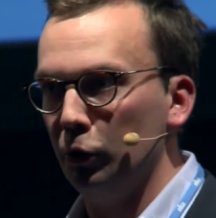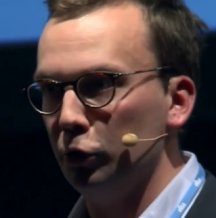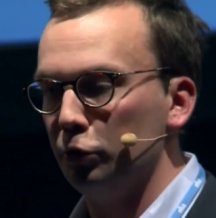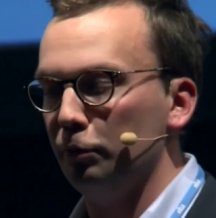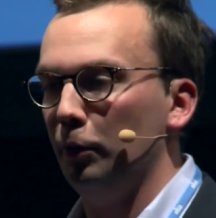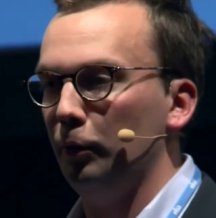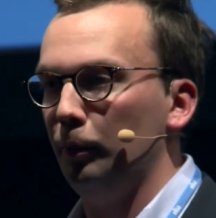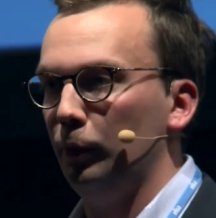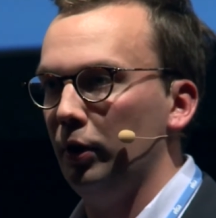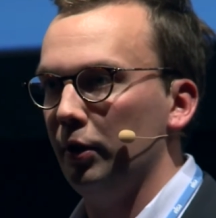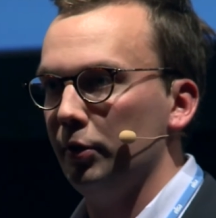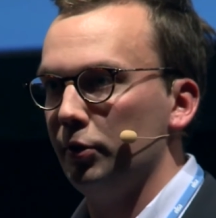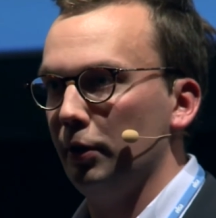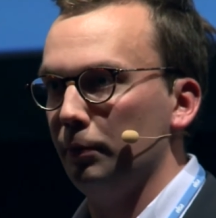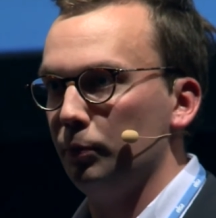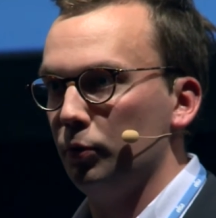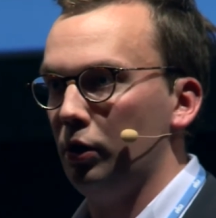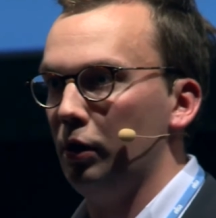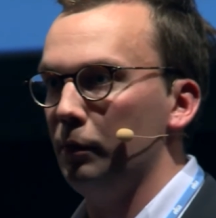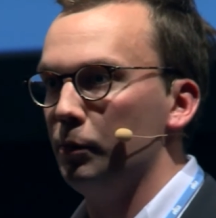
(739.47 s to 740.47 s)
the most
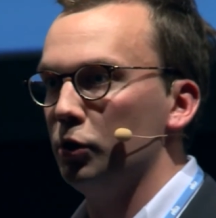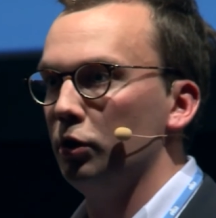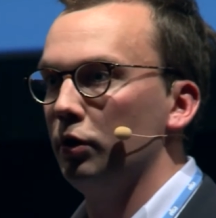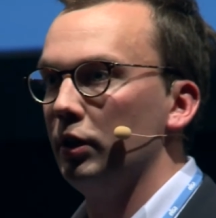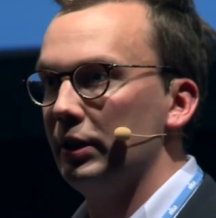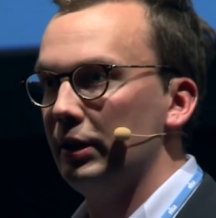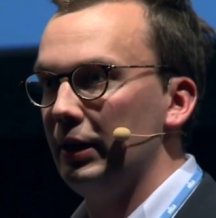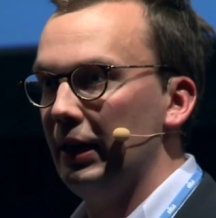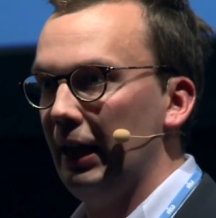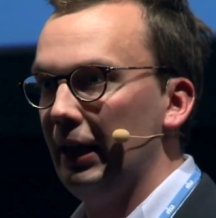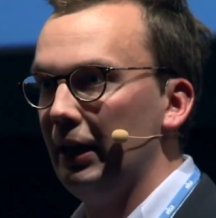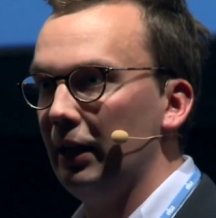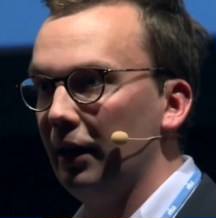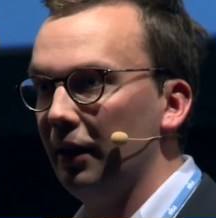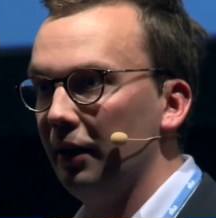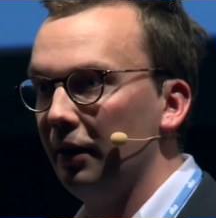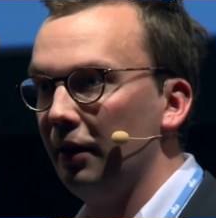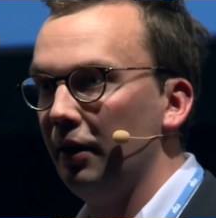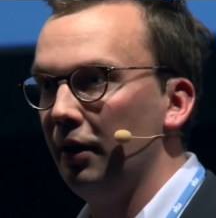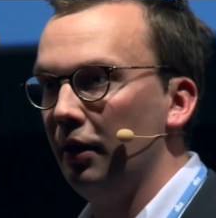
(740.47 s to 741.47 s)
popular subscription is
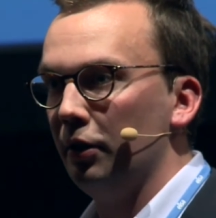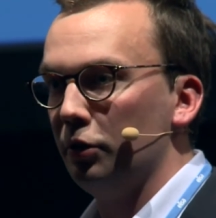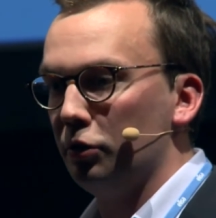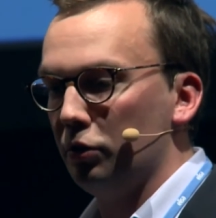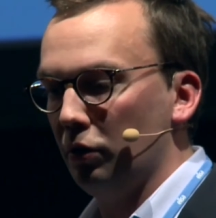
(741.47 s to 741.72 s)
daily.